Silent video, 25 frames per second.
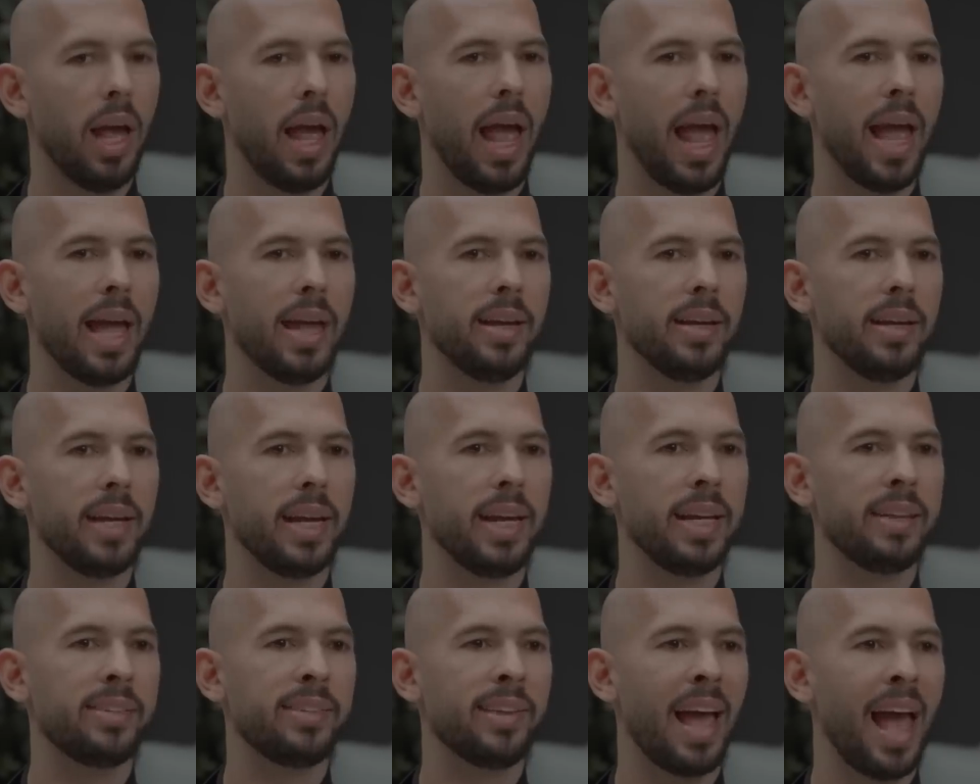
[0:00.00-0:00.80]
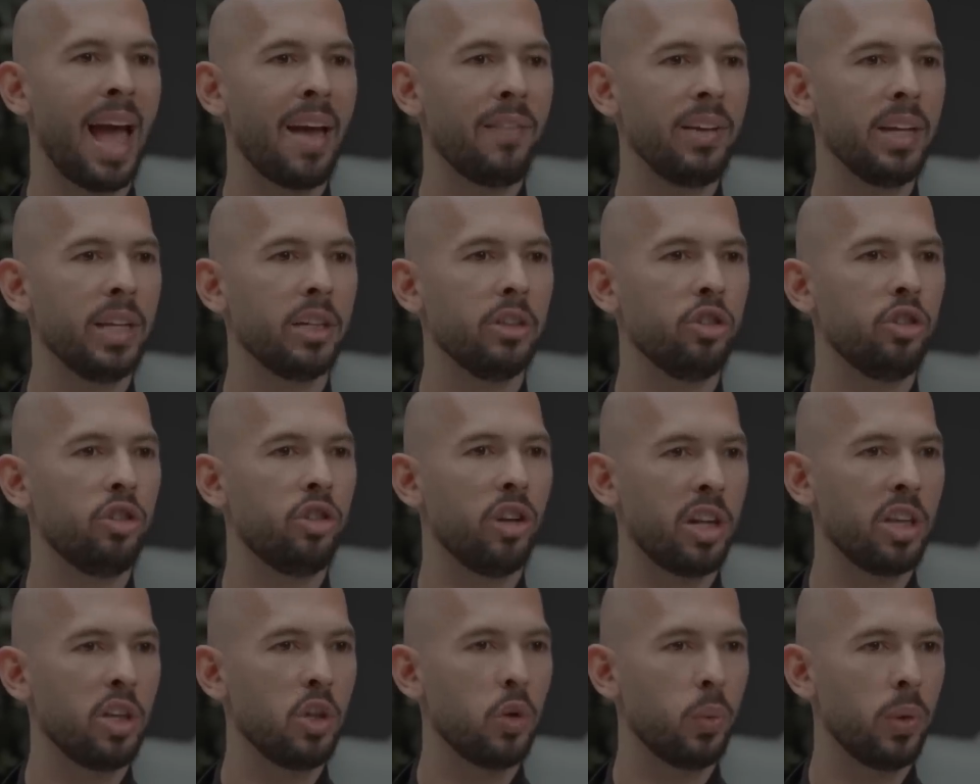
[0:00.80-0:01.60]
And it's having a
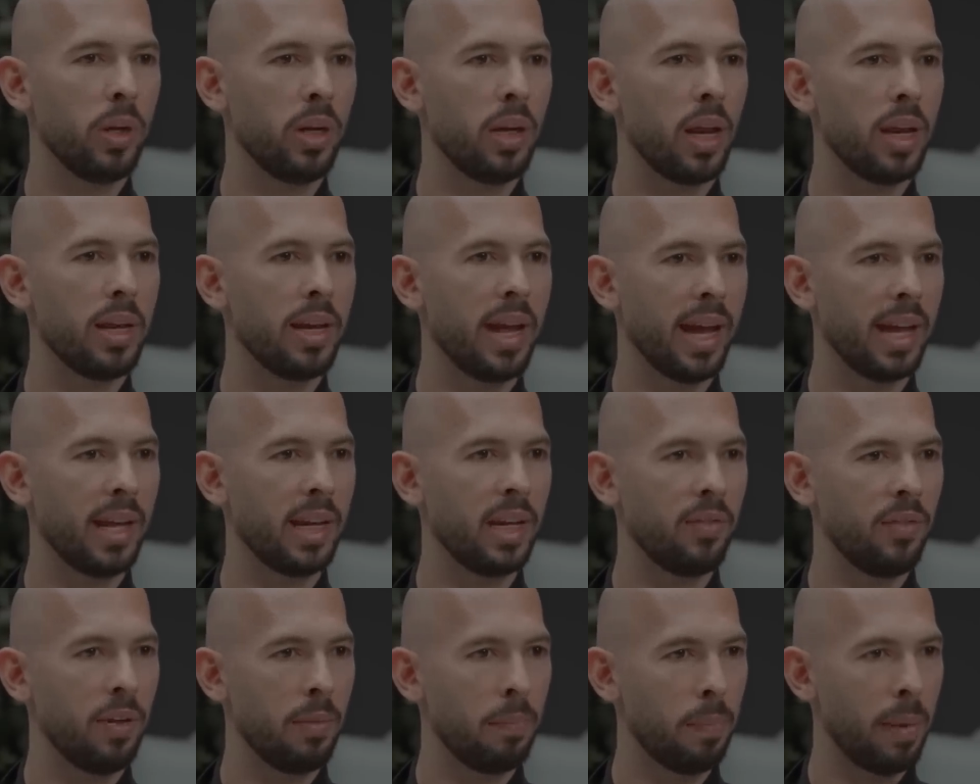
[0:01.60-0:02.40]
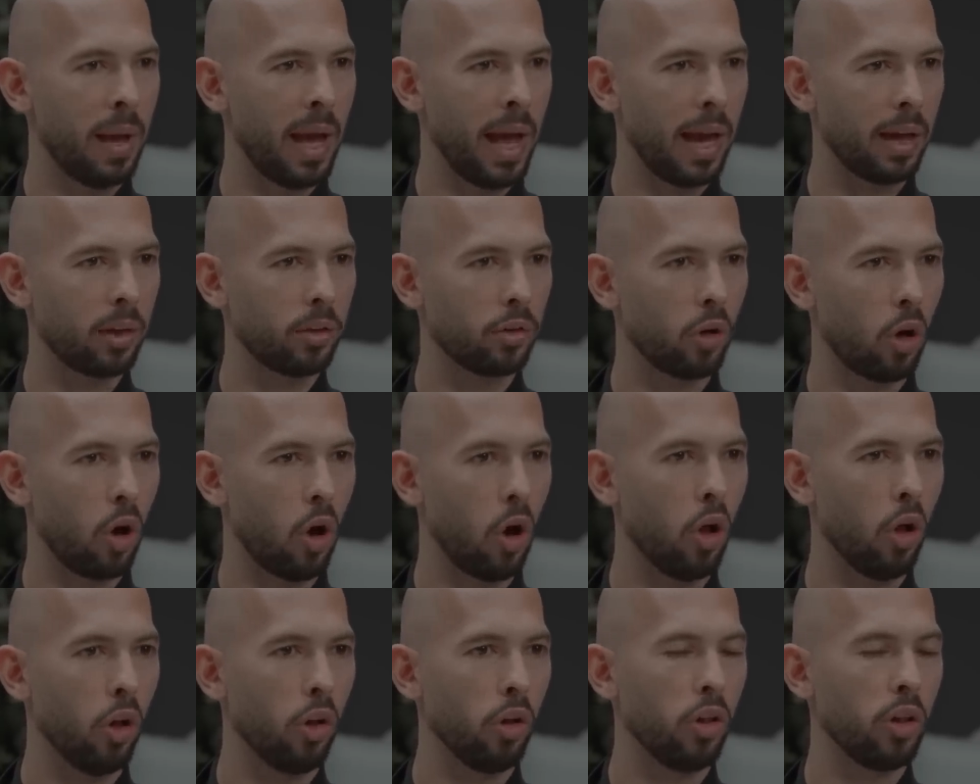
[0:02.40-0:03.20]
genuine negative impact
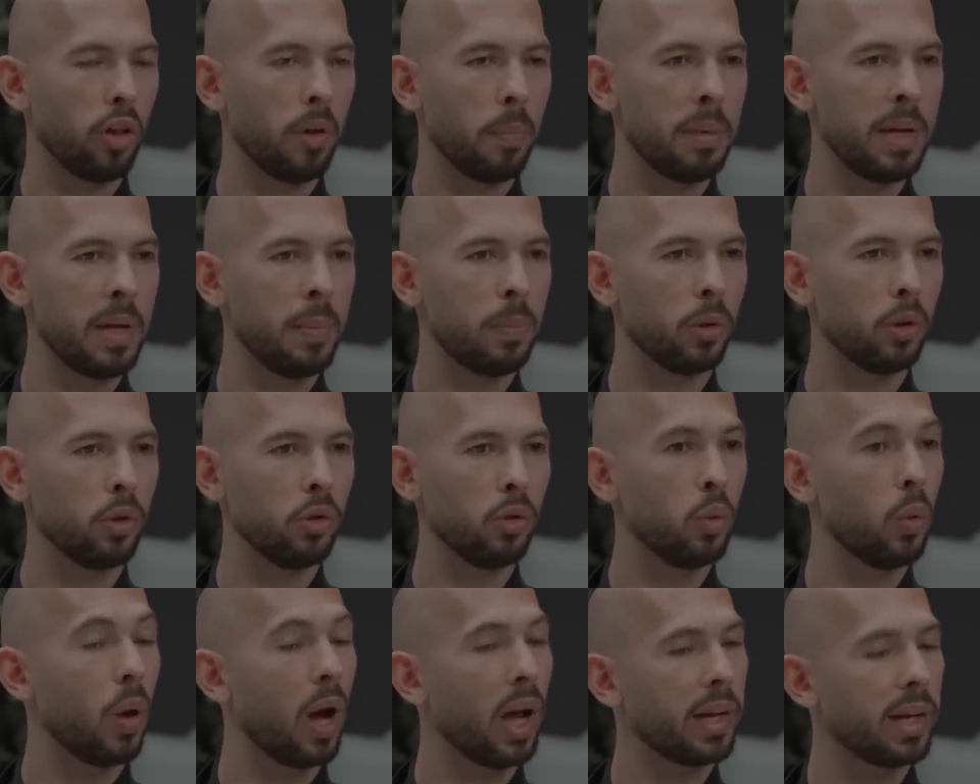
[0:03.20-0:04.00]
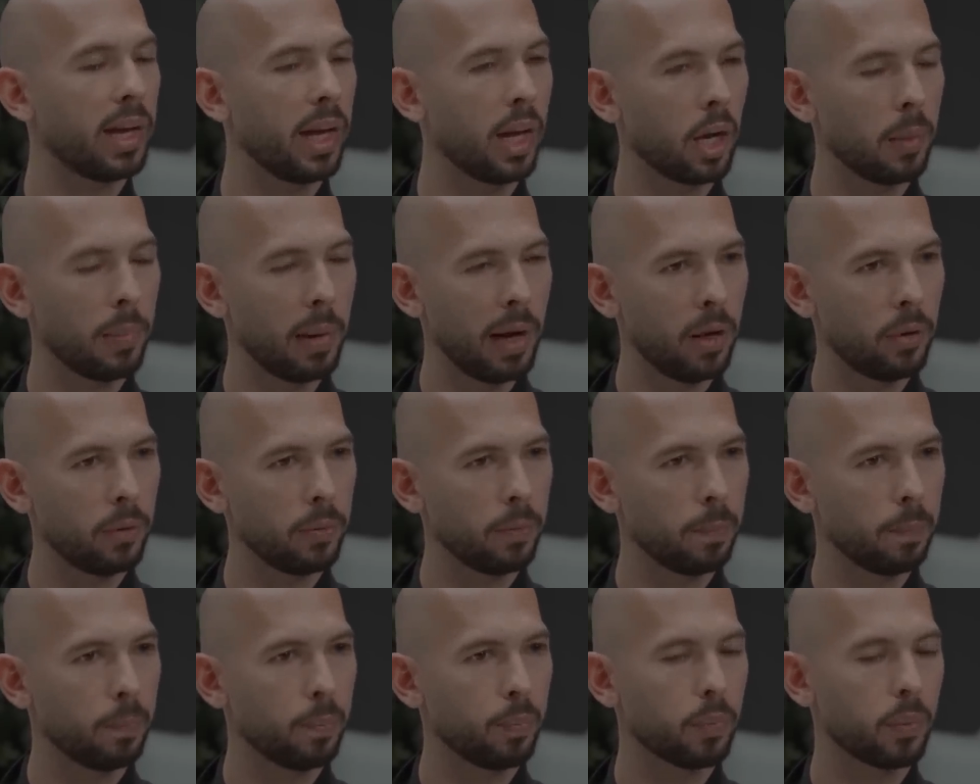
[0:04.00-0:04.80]
on the people who I care
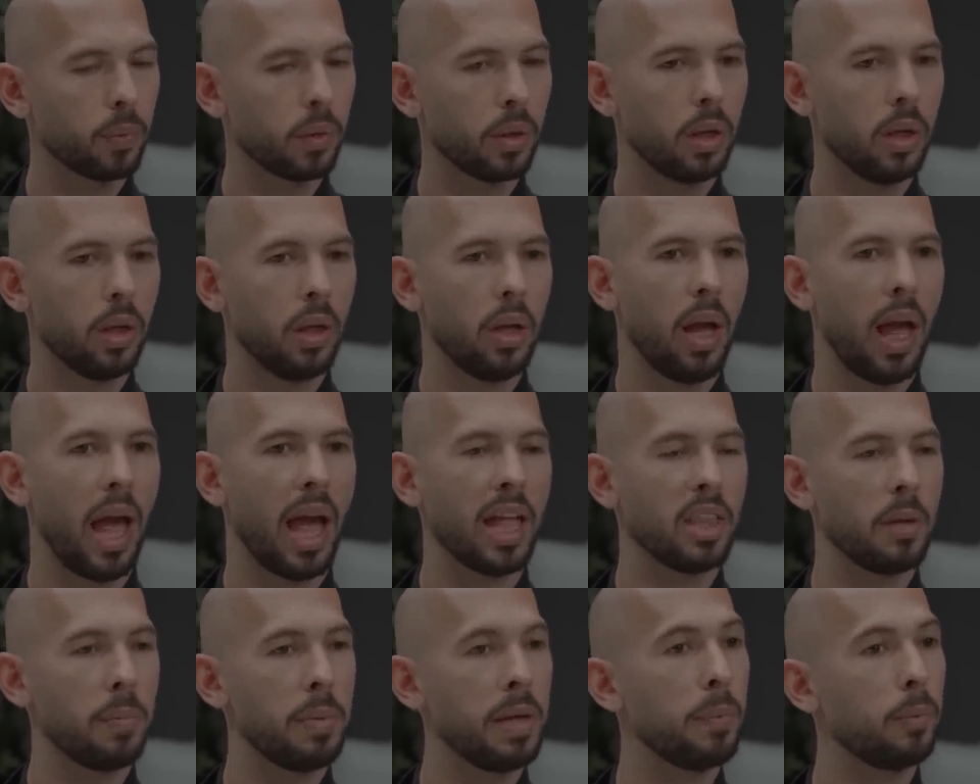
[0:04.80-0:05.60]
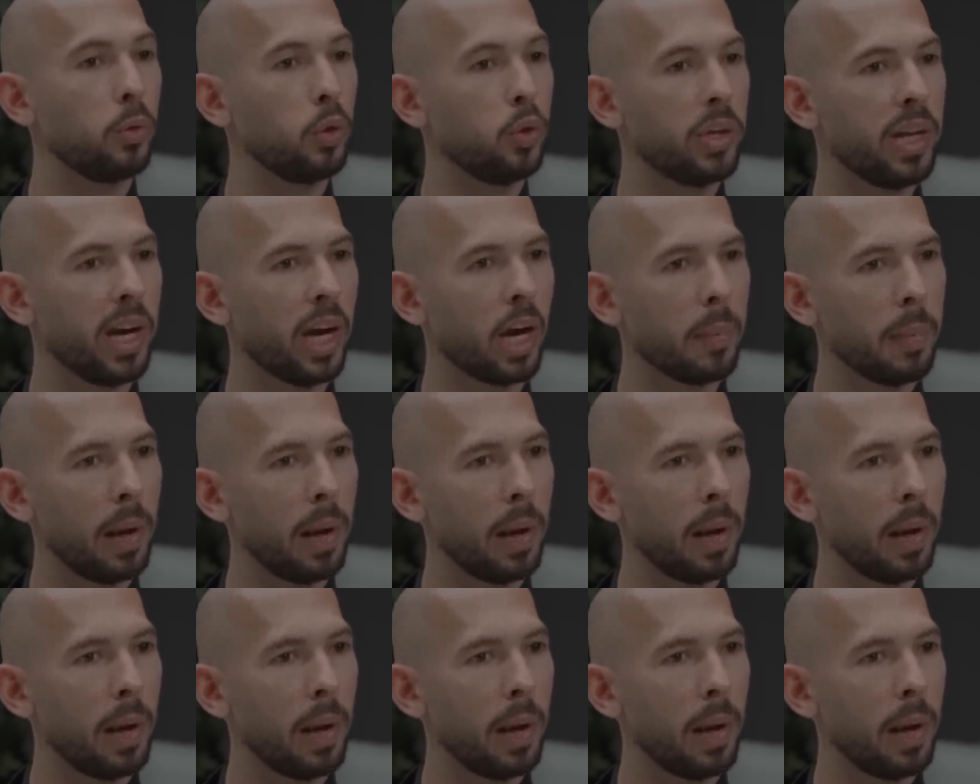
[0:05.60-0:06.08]
about and the people who care